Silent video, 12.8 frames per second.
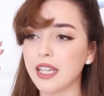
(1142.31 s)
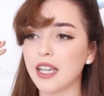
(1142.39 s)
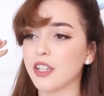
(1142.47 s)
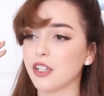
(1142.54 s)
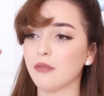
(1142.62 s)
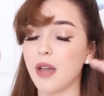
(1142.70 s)
it
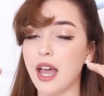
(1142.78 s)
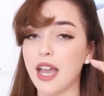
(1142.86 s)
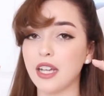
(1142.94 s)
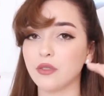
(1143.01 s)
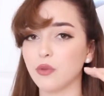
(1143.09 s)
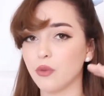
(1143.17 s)
in your
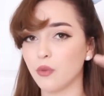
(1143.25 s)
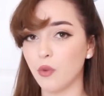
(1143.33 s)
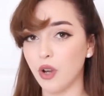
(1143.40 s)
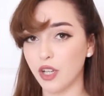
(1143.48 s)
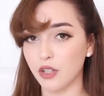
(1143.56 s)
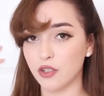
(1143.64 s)
mind
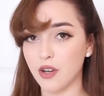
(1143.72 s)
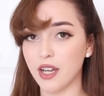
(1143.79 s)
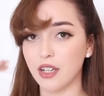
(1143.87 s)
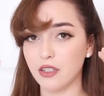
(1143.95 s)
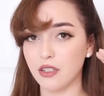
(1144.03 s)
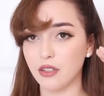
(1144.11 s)
what you're
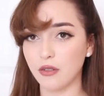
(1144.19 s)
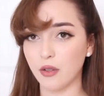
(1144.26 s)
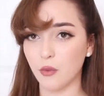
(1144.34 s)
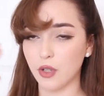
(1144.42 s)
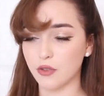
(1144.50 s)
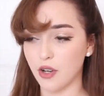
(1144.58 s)
trying to do
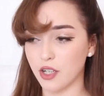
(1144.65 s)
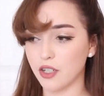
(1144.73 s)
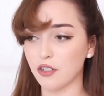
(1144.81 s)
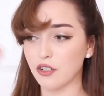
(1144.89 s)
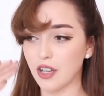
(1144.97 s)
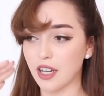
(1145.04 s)
and what
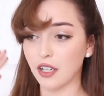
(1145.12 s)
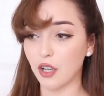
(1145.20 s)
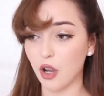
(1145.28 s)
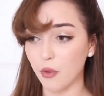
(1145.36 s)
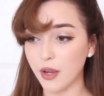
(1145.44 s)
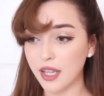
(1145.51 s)
direction you're trying to
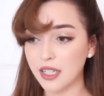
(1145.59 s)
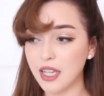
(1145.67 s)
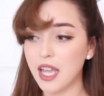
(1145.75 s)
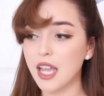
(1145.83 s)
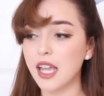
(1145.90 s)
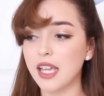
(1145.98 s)
go in